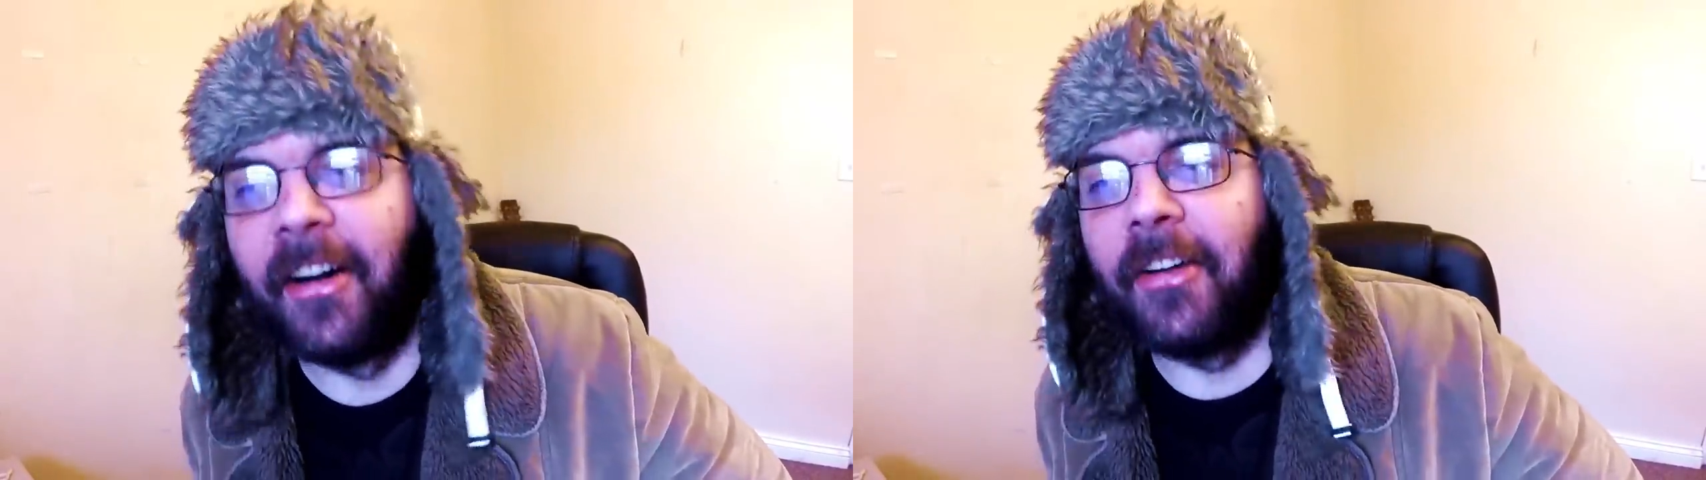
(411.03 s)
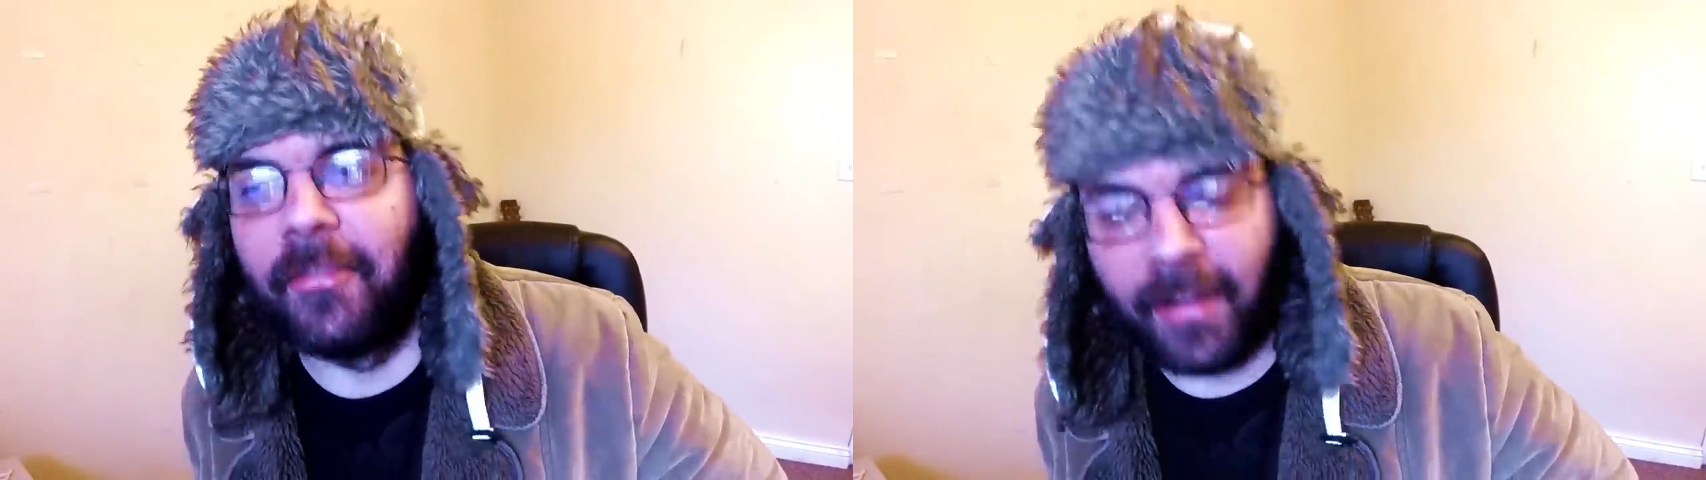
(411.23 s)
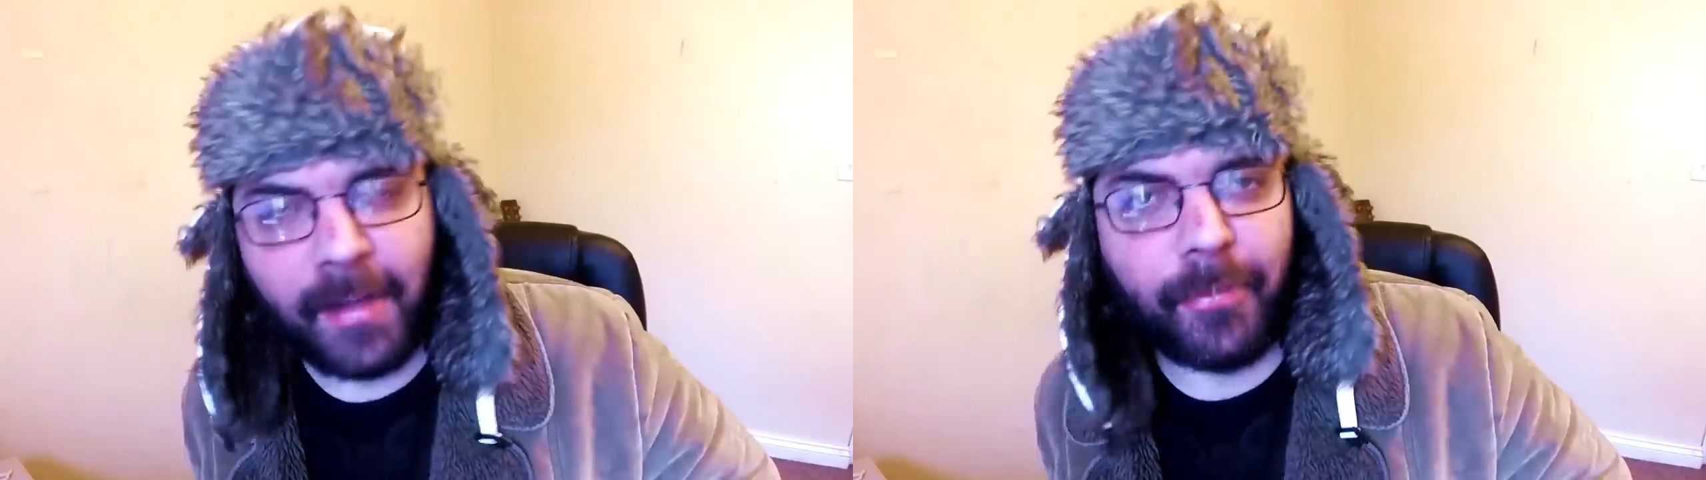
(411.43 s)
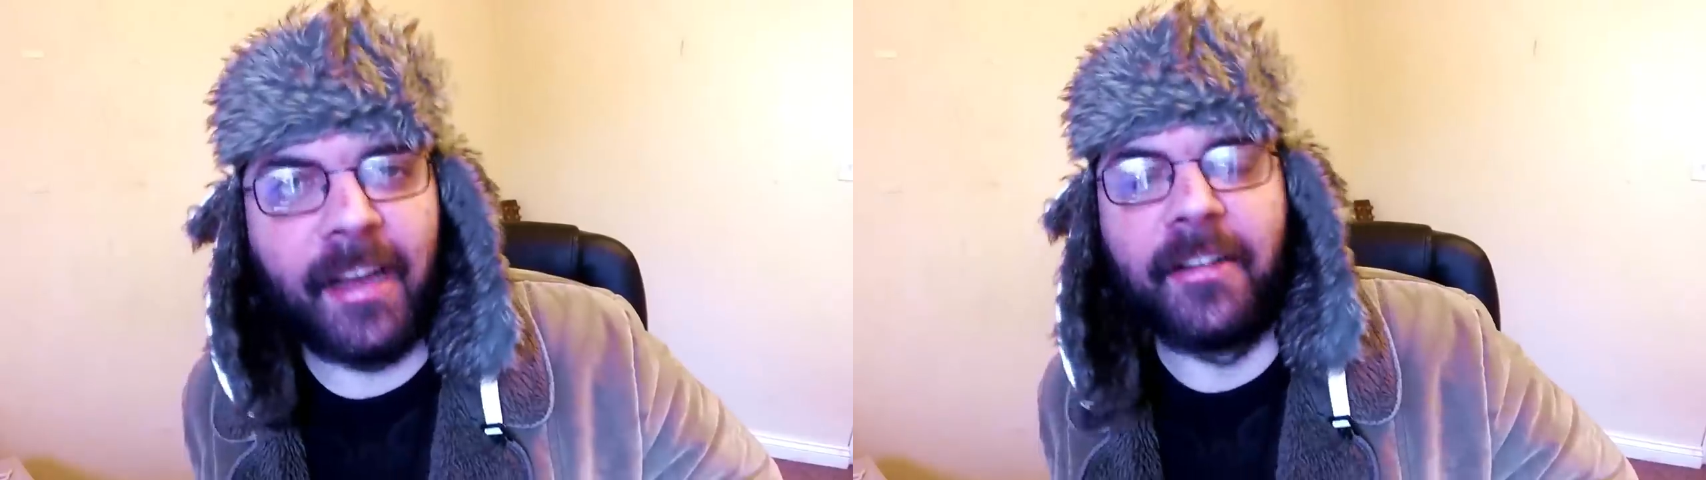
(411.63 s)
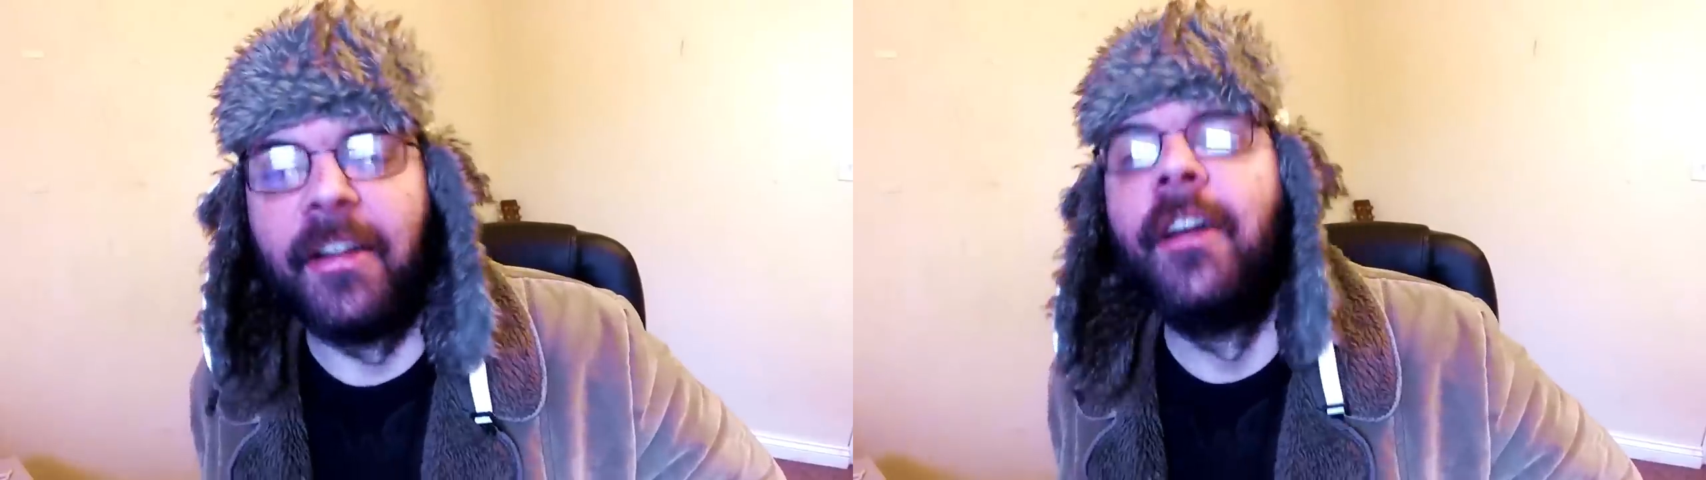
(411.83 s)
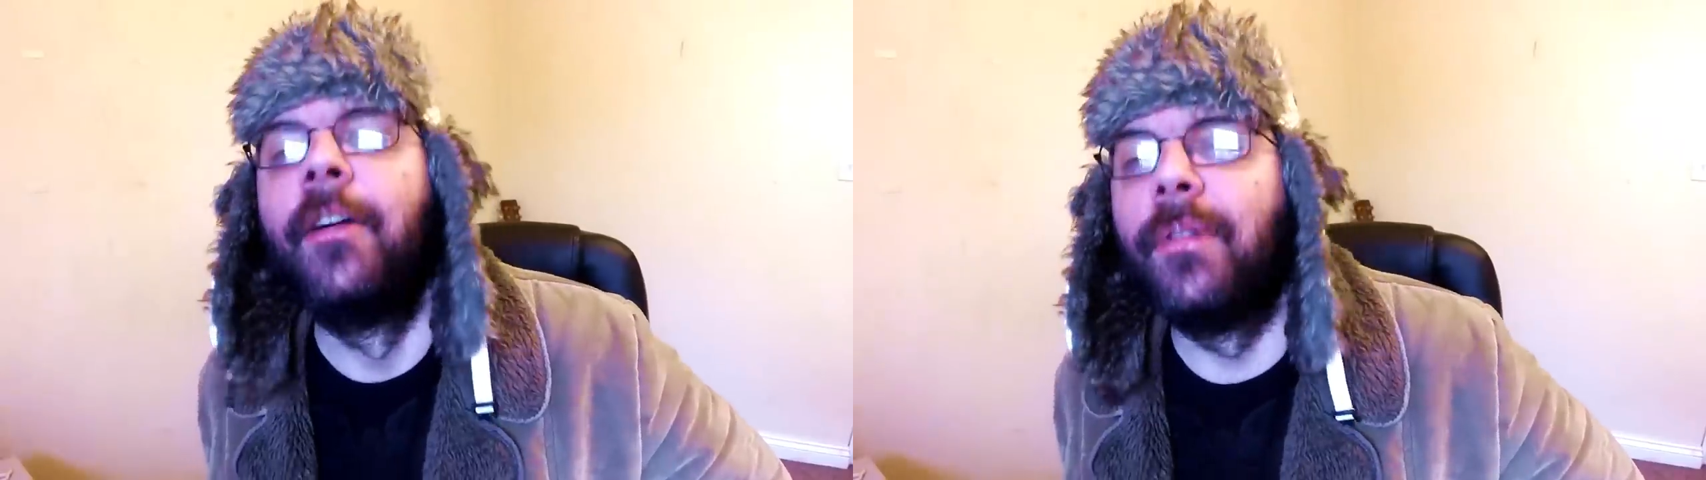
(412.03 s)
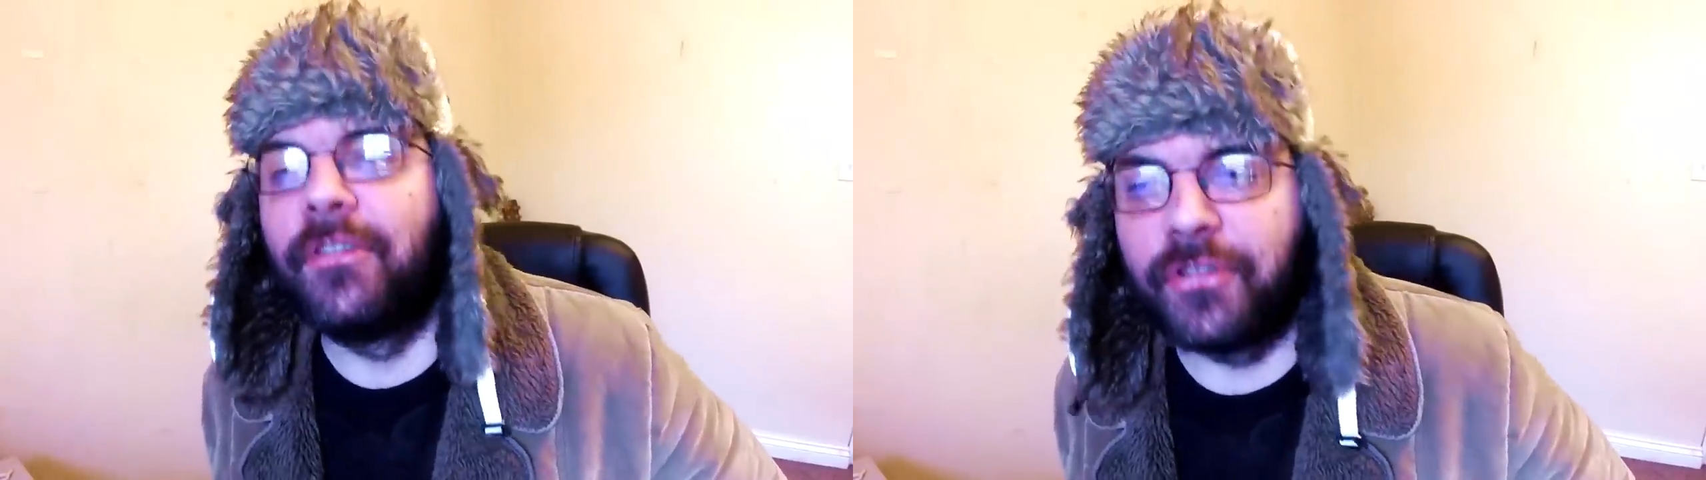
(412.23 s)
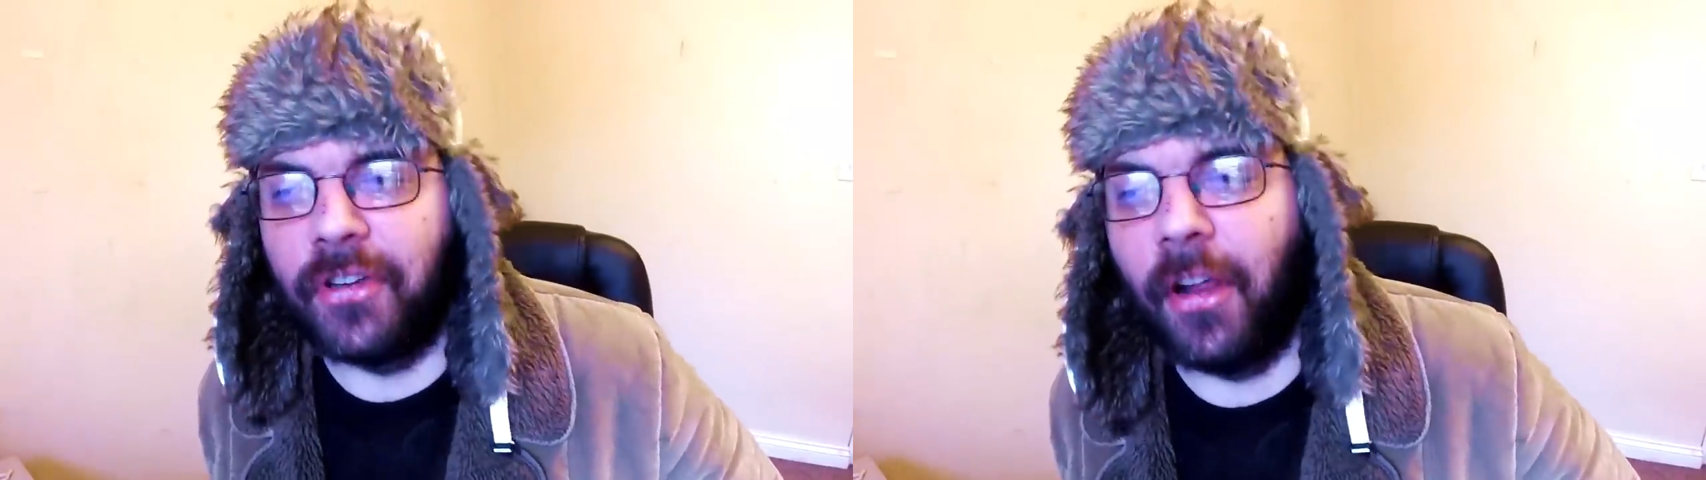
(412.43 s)
On rye bread.
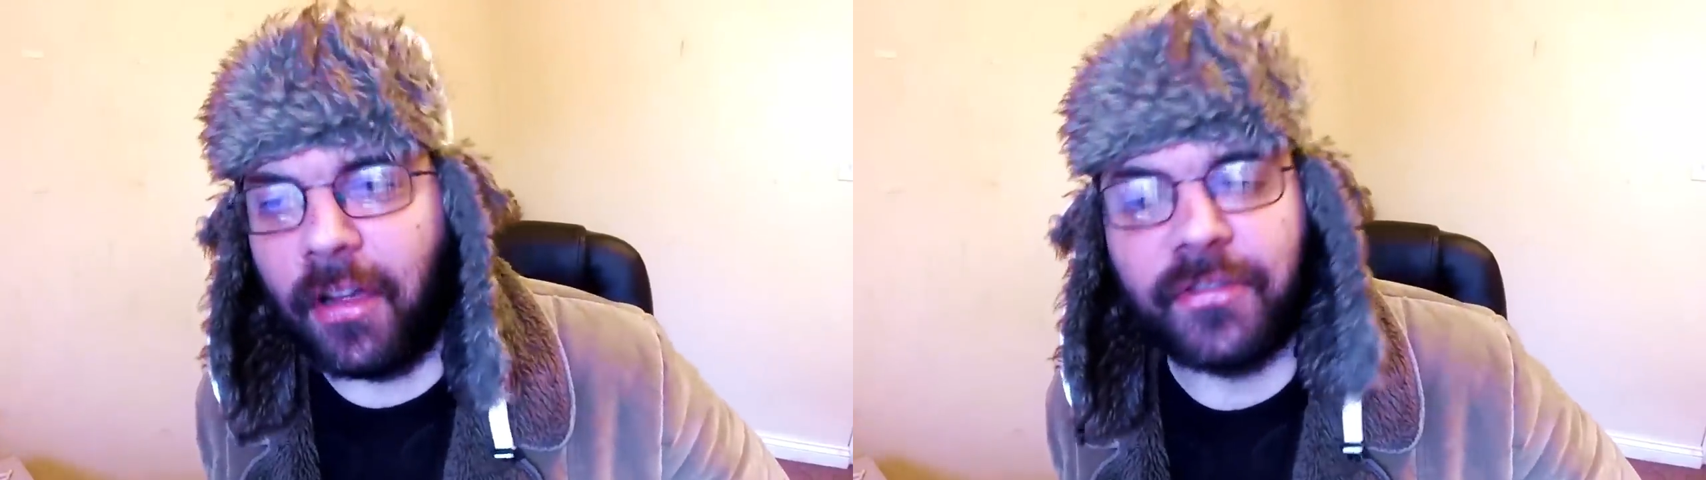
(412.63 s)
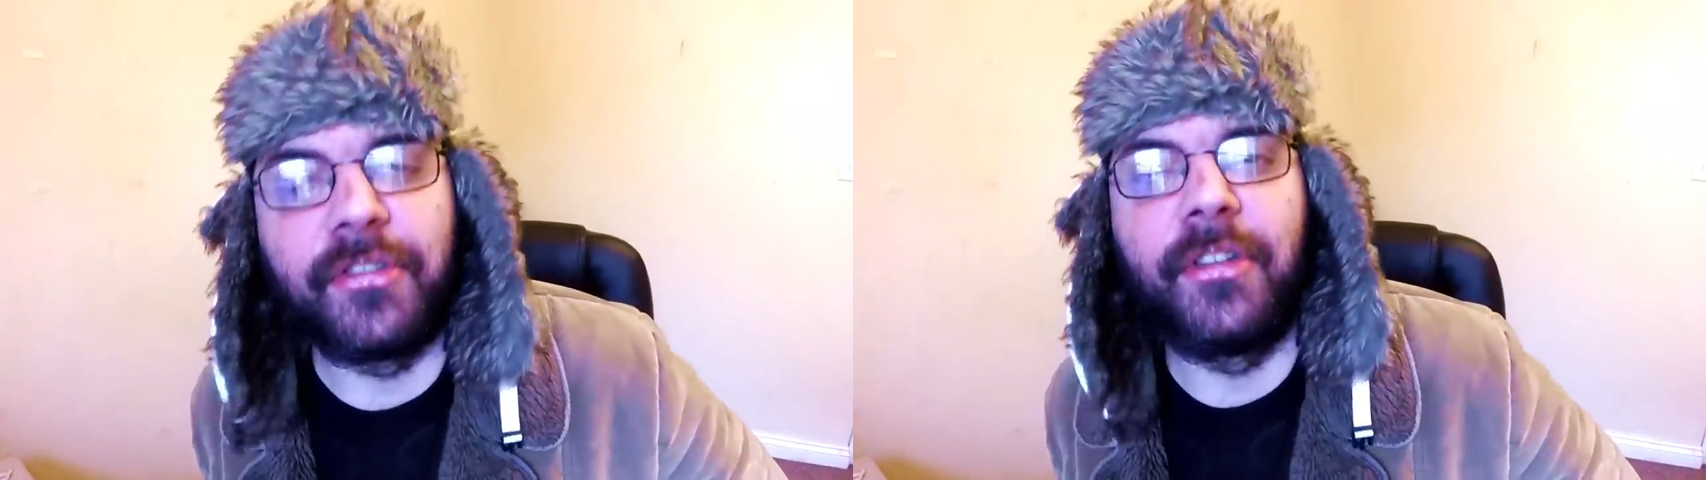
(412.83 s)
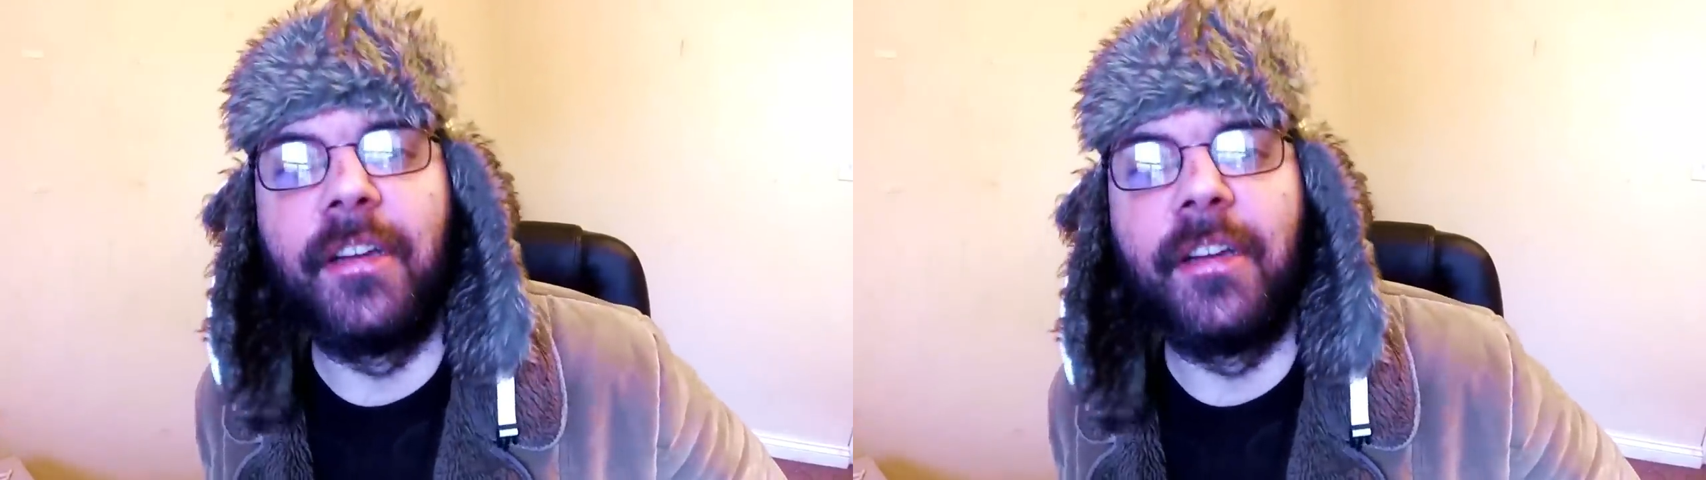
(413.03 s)
With shallots